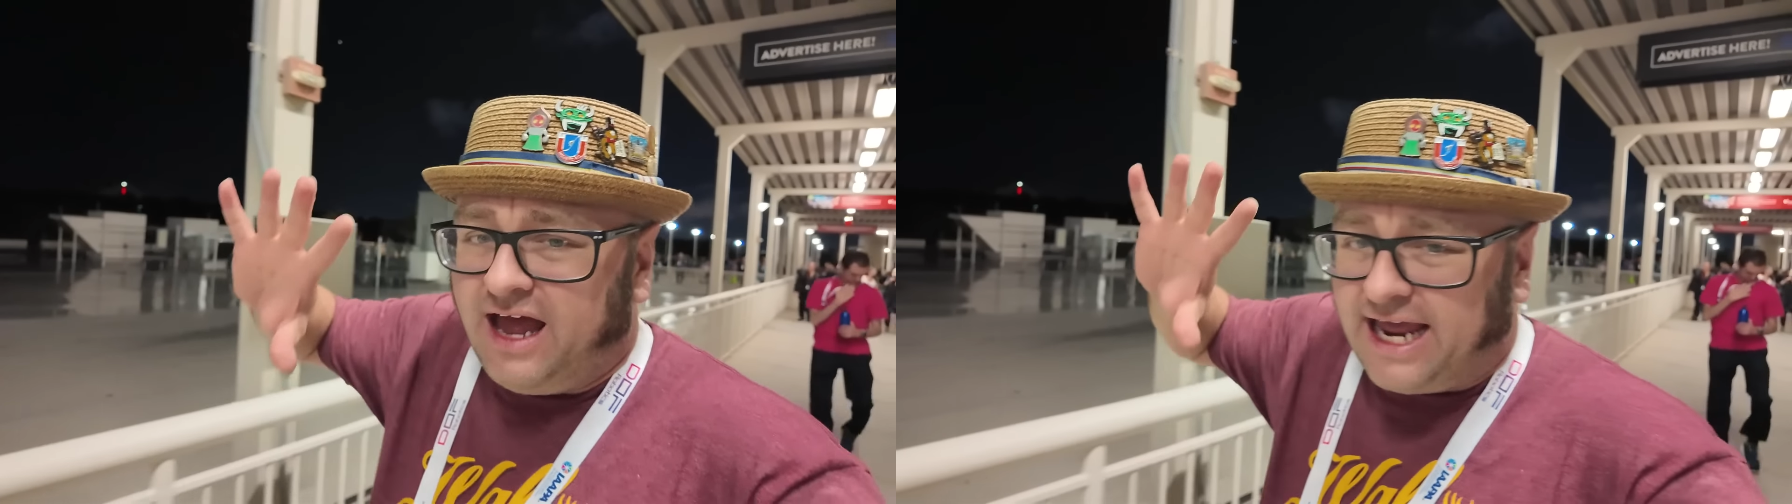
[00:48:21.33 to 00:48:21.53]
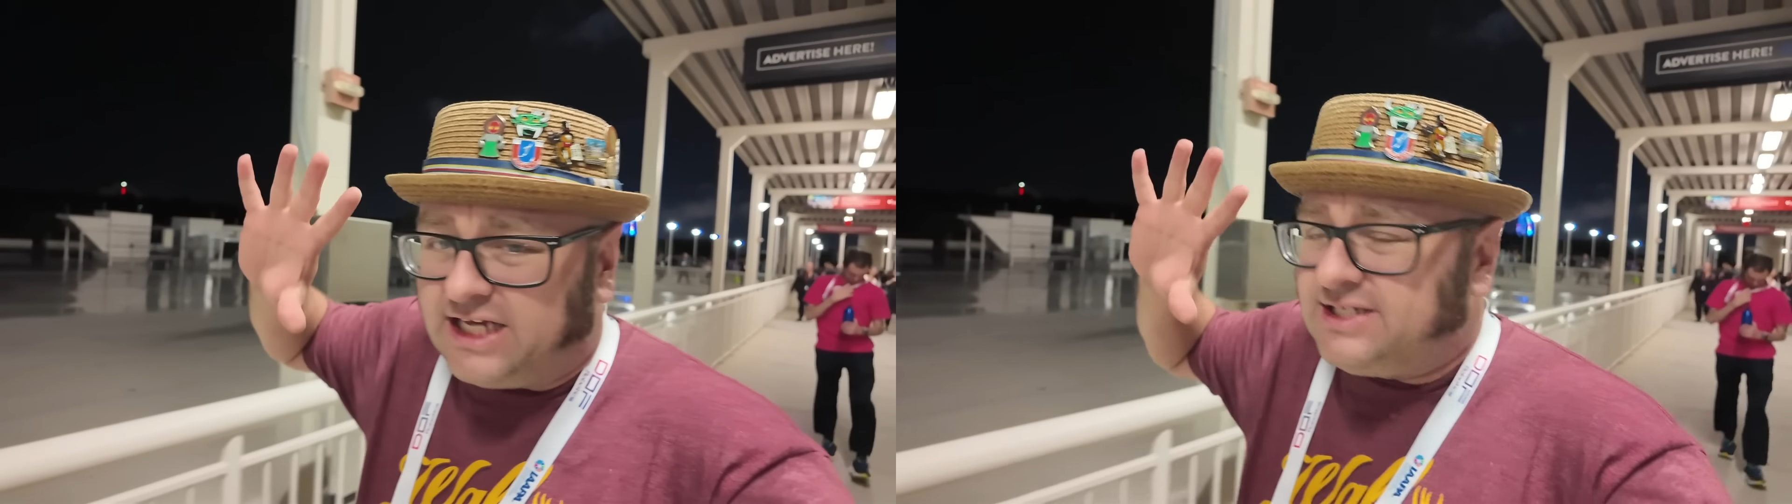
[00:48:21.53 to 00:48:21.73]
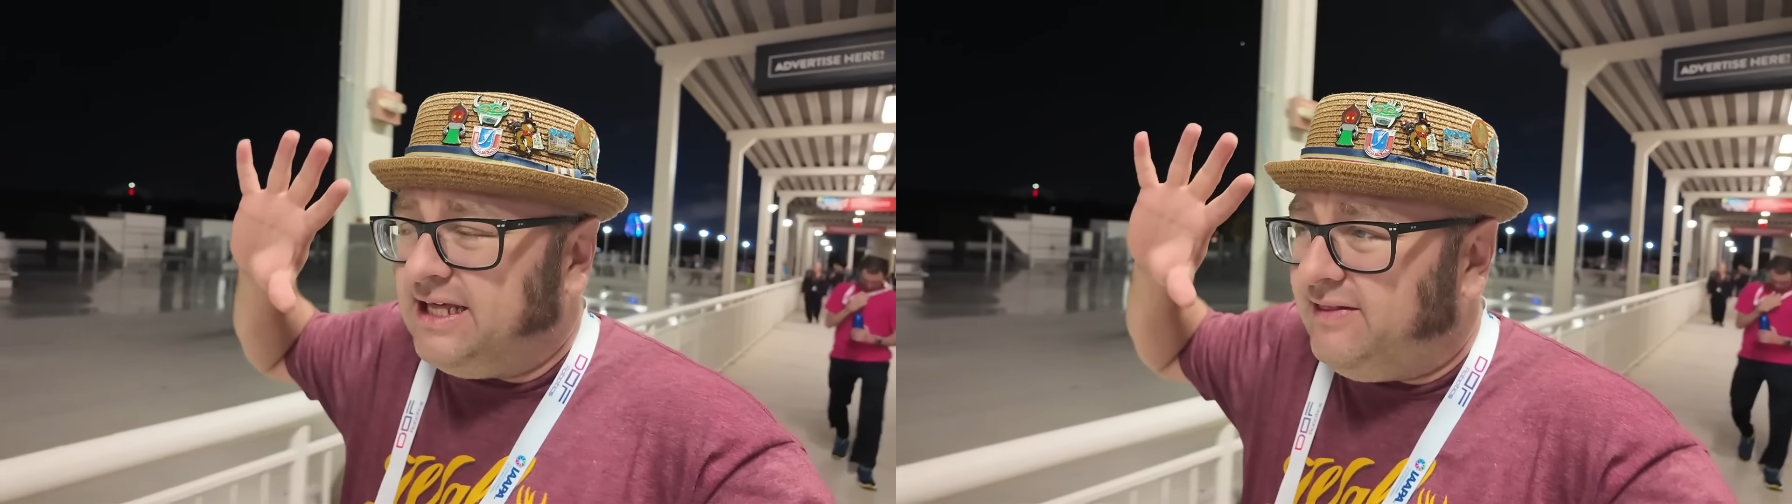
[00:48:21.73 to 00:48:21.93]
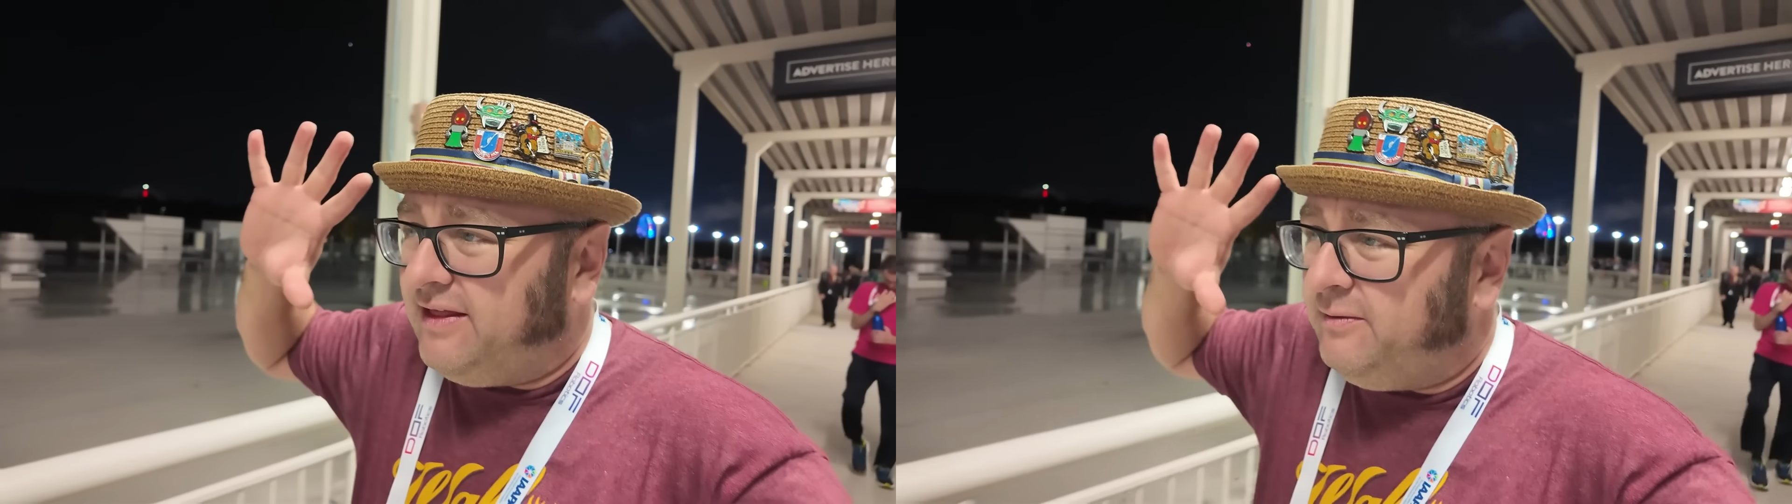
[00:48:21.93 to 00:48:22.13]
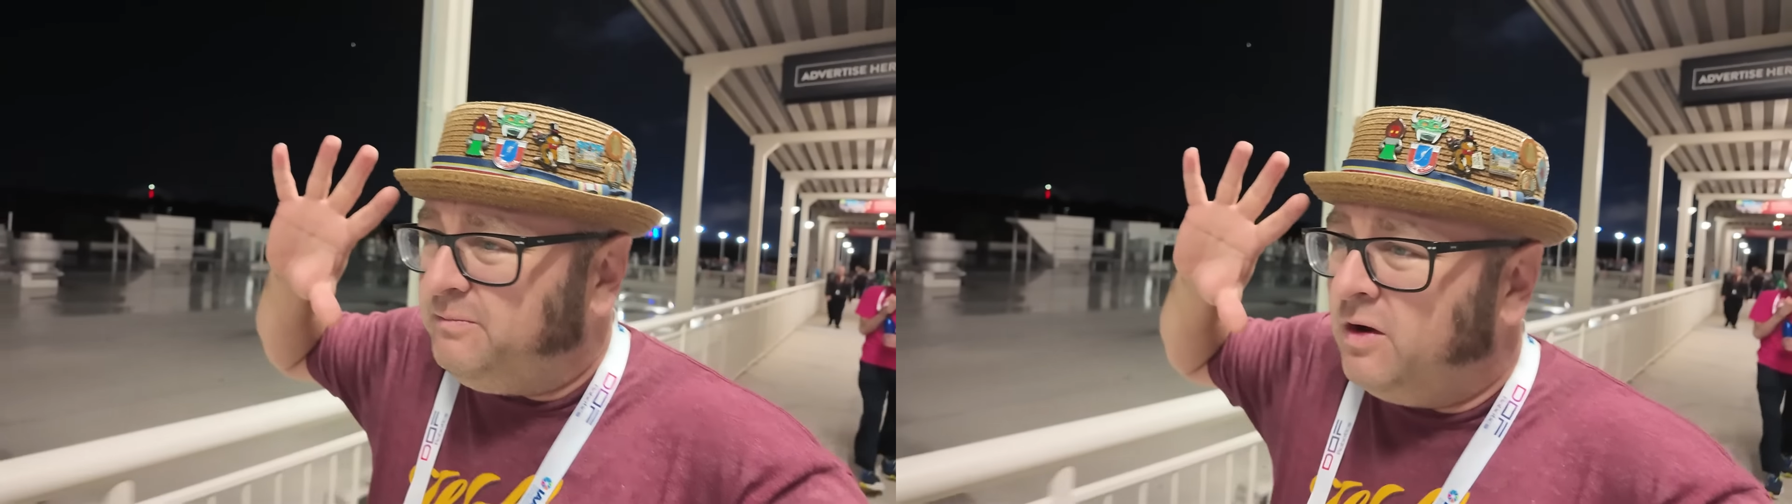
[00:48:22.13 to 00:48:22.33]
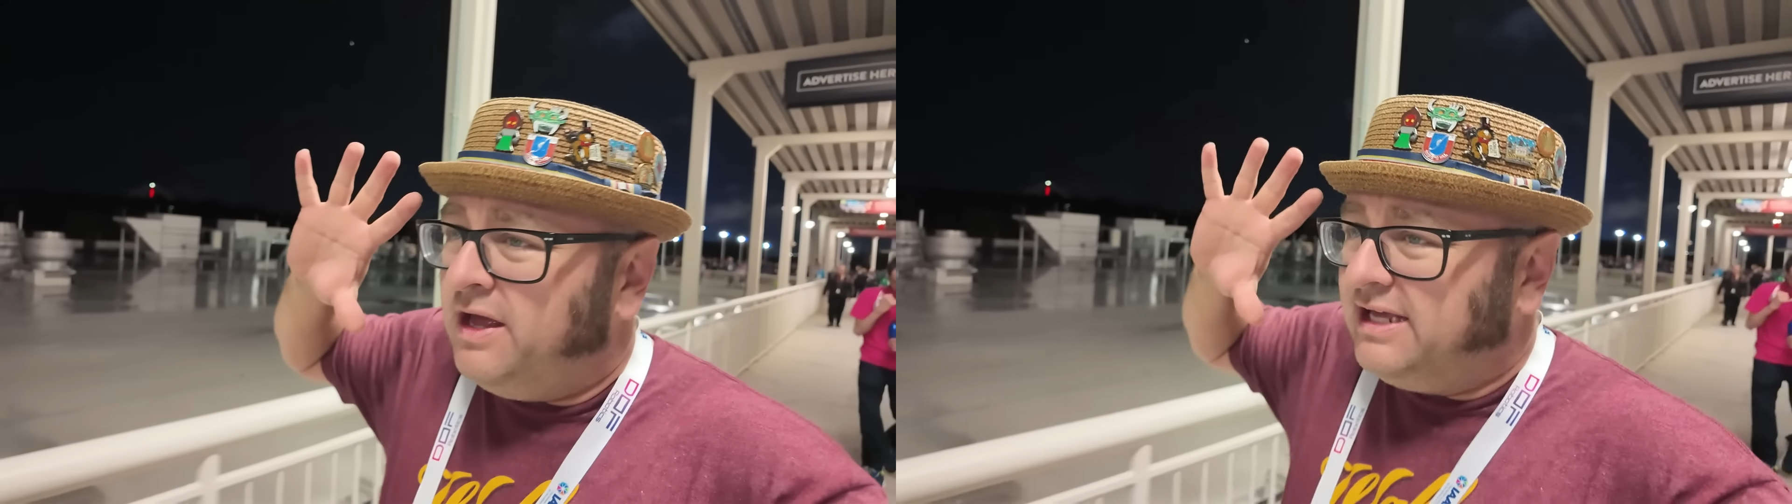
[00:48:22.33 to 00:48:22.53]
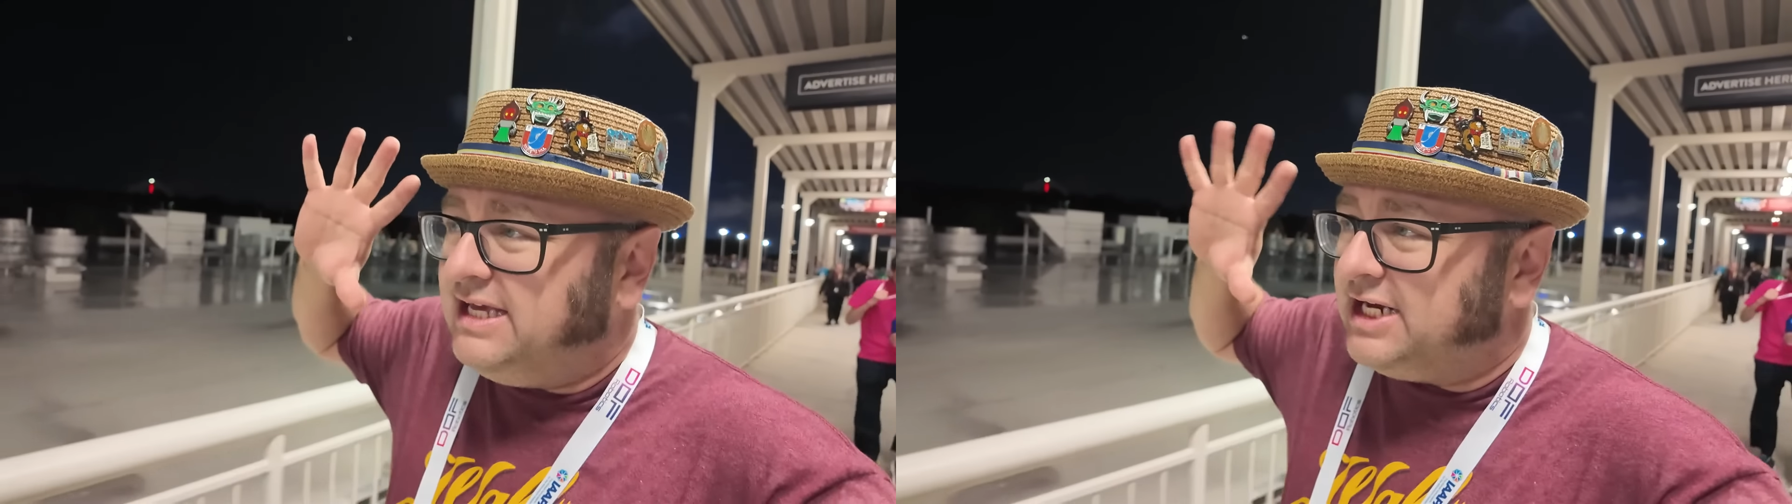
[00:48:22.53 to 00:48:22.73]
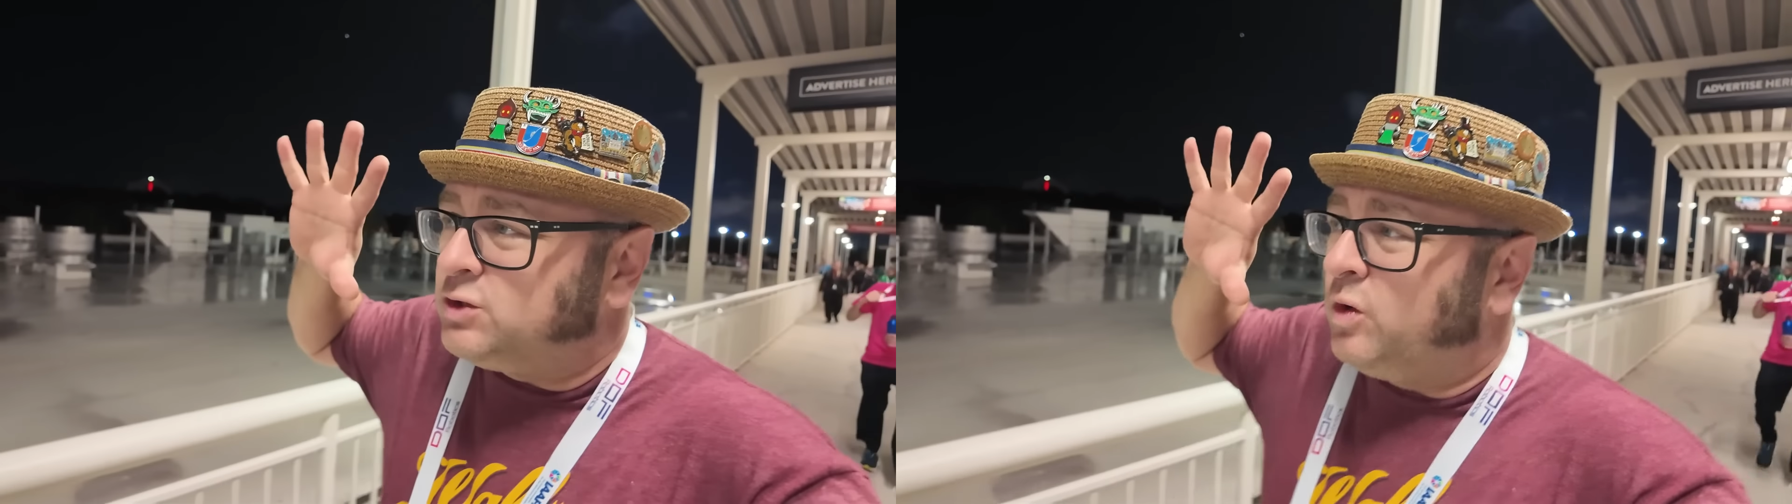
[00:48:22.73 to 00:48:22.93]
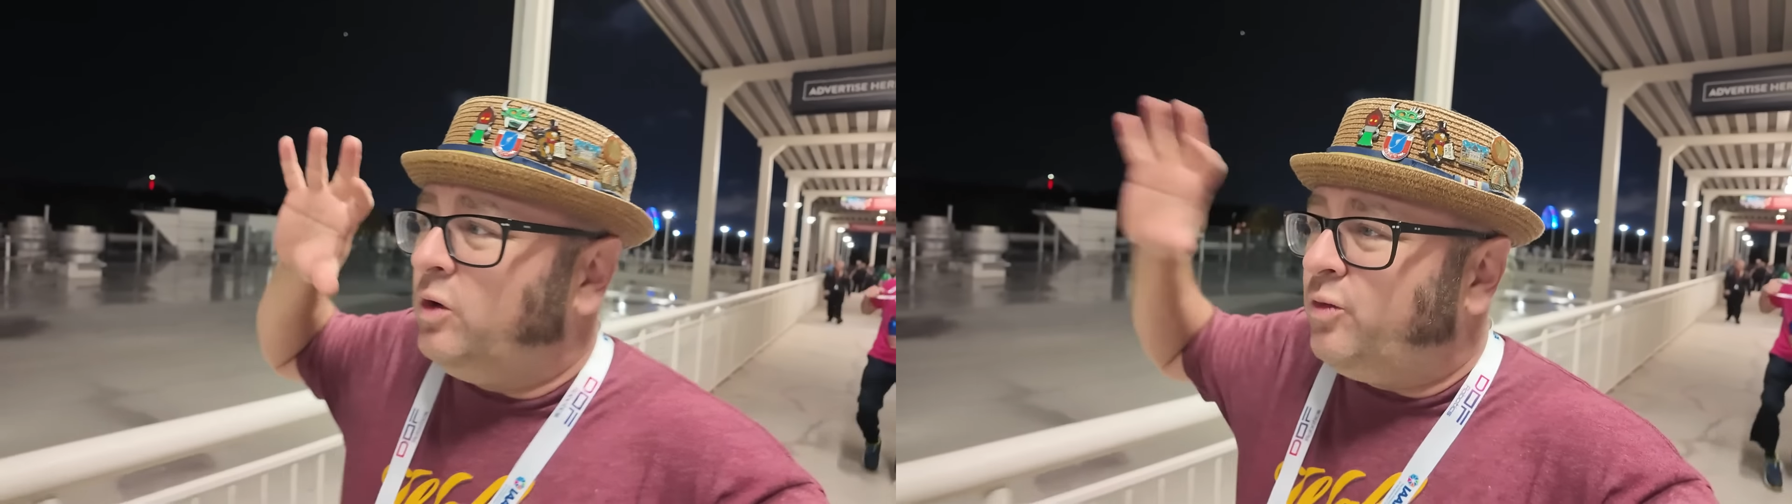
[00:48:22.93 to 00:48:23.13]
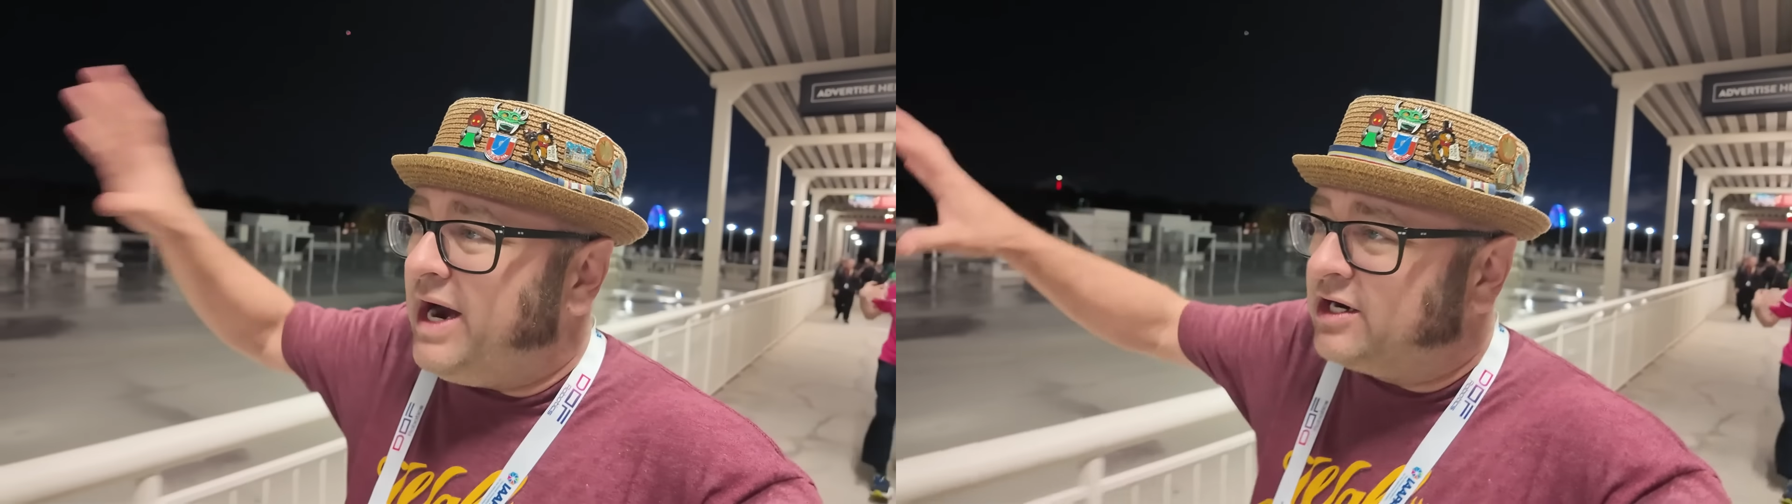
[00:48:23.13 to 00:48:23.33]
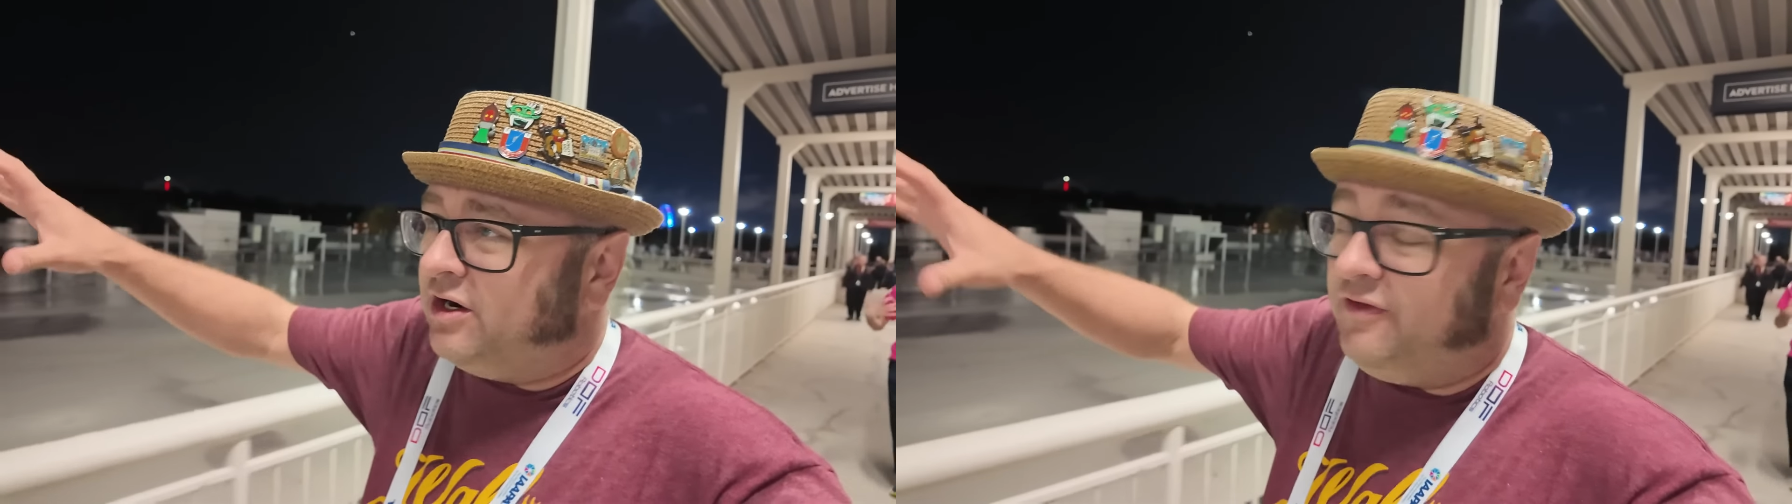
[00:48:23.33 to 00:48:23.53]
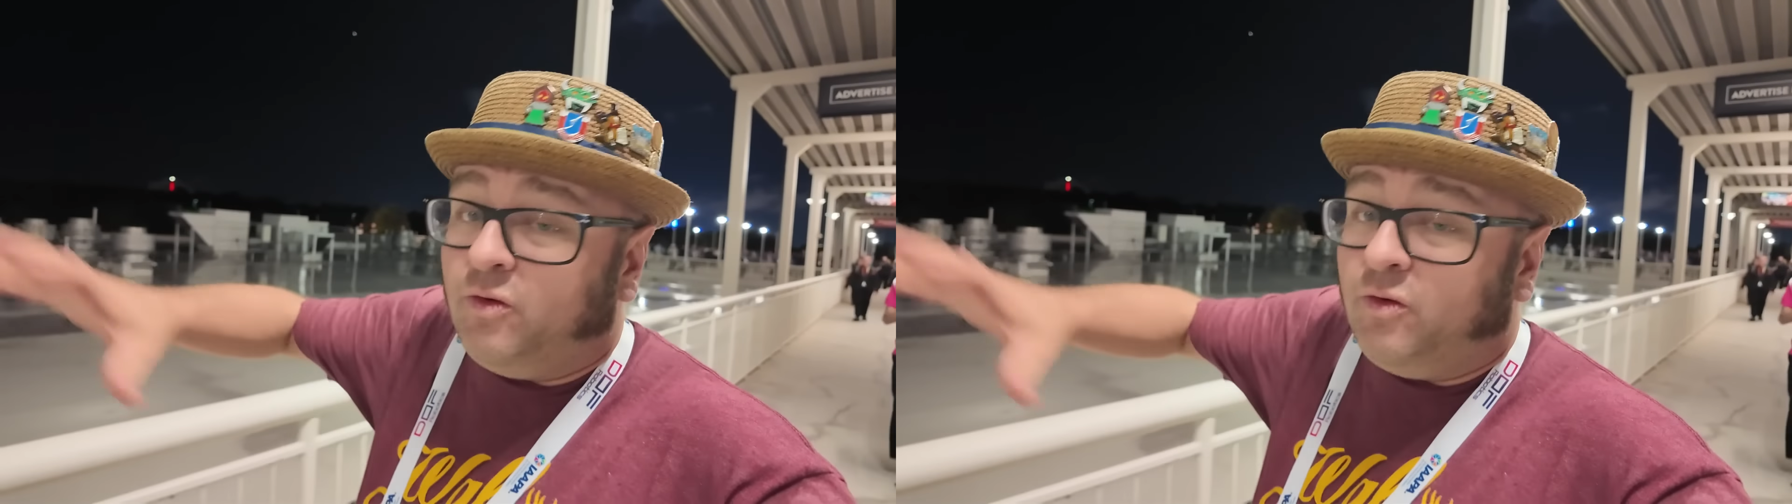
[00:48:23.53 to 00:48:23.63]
I guess the, the Guinness World Record,